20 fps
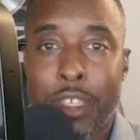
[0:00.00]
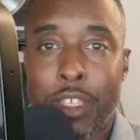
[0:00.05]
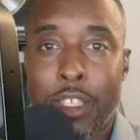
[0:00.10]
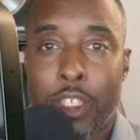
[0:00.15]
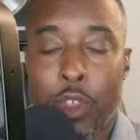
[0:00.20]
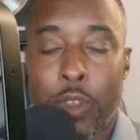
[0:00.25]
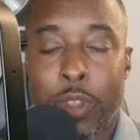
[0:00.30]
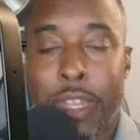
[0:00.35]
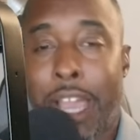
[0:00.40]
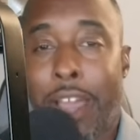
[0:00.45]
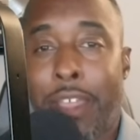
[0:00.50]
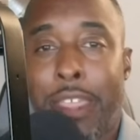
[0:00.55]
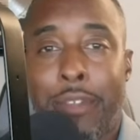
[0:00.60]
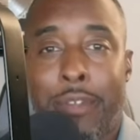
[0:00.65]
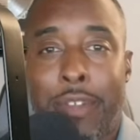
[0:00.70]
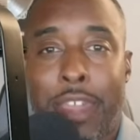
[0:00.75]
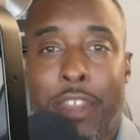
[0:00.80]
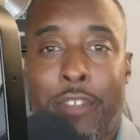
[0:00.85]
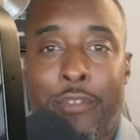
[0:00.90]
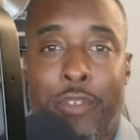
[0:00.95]
So now they've
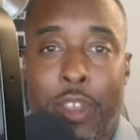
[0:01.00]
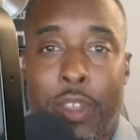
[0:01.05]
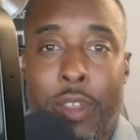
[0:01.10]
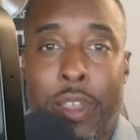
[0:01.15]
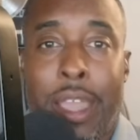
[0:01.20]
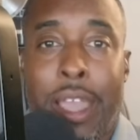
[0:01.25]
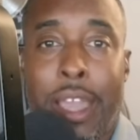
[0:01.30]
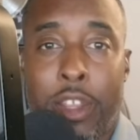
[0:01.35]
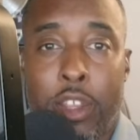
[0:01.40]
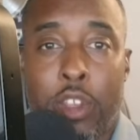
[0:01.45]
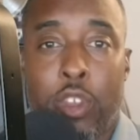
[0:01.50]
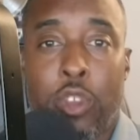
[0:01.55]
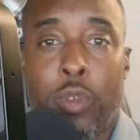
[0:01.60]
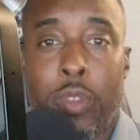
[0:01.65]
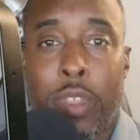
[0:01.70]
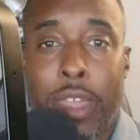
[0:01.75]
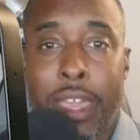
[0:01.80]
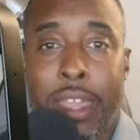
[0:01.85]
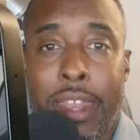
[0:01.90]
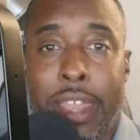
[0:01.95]
got to figure out how to do
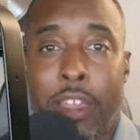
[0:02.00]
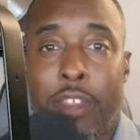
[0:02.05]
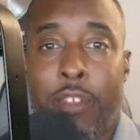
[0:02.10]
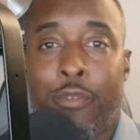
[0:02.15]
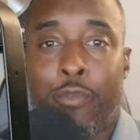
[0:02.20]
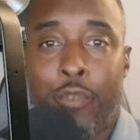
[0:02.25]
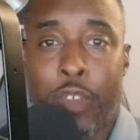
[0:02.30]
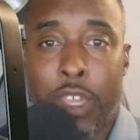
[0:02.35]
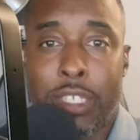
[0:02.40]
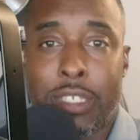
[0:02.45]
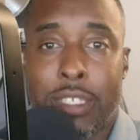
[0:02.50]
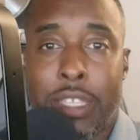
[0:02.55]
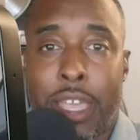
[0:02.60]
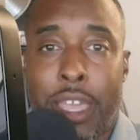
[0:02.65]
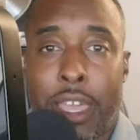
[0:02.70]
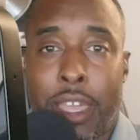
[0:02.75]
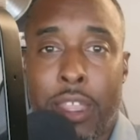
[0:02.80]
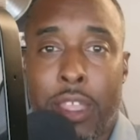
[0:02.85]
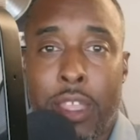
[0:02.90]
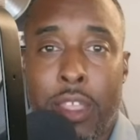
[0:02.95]
that, how to fix
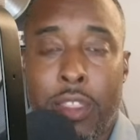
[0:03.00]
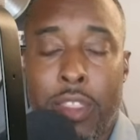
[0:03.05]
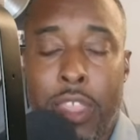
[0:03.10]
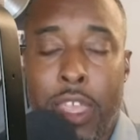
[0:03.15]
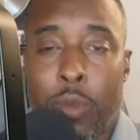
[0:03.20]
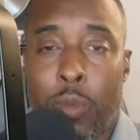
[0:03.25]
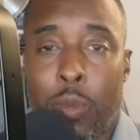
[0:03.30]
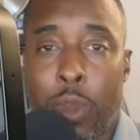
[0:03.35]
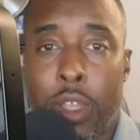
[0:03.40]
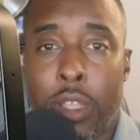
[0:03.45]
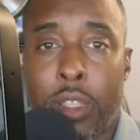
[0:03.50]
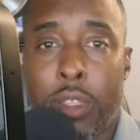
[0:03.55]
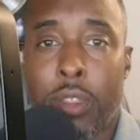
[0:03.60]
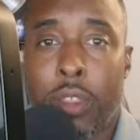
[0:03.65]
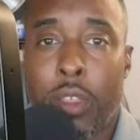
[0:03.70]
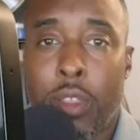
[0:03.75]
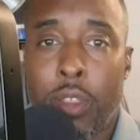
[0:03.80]
that run